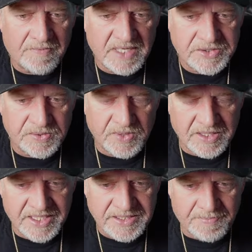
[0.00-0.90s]
to
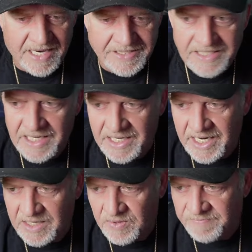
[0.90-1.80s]
release my
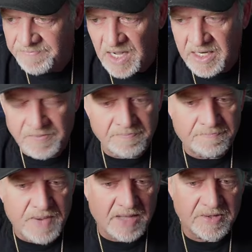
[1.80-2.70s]
DNA. Quit fucking
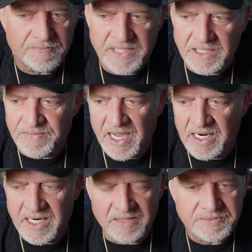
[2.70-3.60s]
bothering me about it.
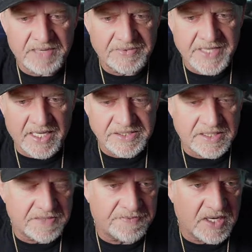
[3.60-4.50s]
I spent thousands
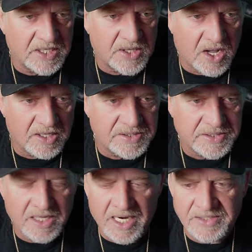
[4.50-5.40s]
of fucking dollars, a
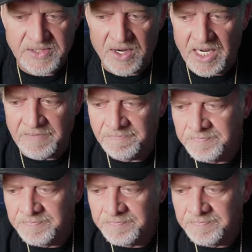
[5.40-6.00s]
lot of time.